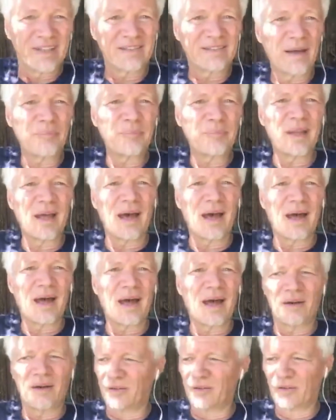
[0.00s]
Accept that.
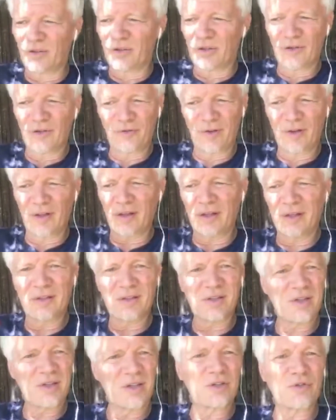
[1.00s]
You're going to feel a
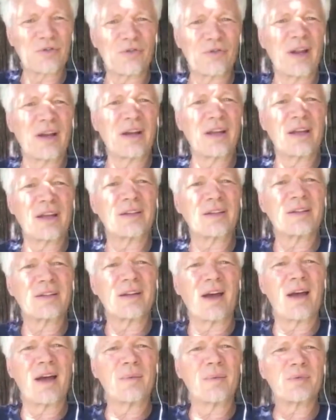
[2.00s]
little schizophrenic at
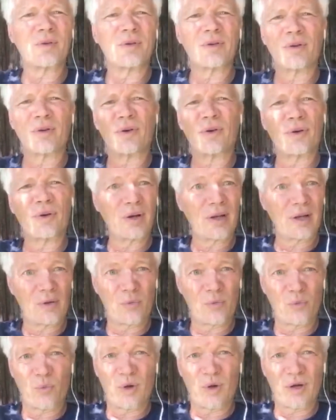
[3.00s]
times, or you're
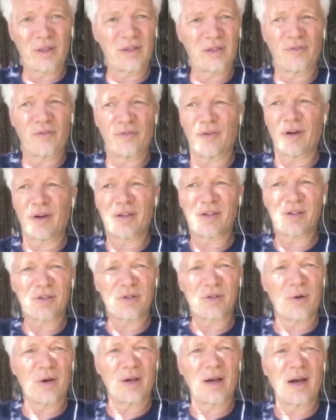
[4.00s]
like, what the fuck
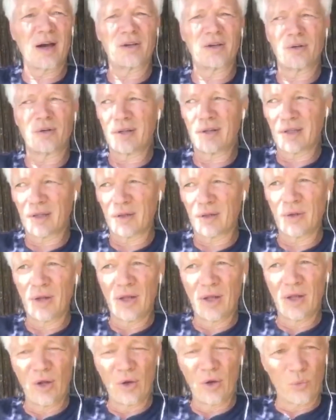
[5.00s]
is going on? Your little
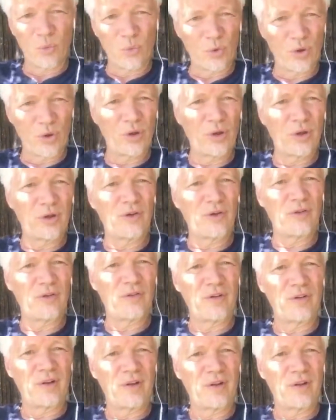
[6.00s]
world
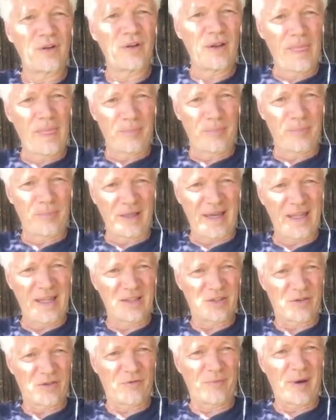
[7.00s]
of
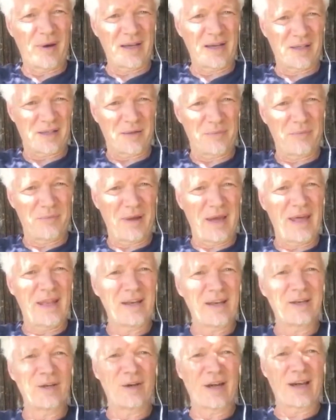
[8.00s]
plans of mice and
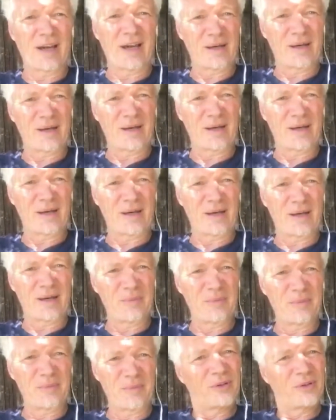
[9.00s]
men, you're not going to be able to
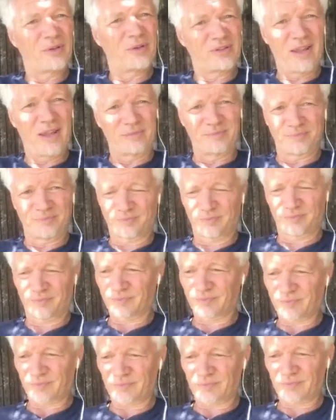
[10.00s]
hold it together
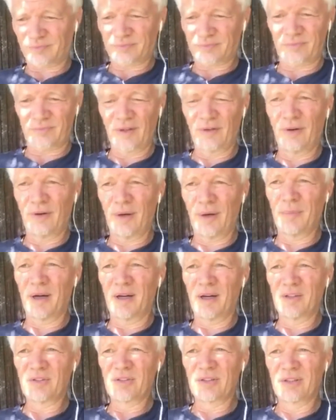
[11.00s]
very much.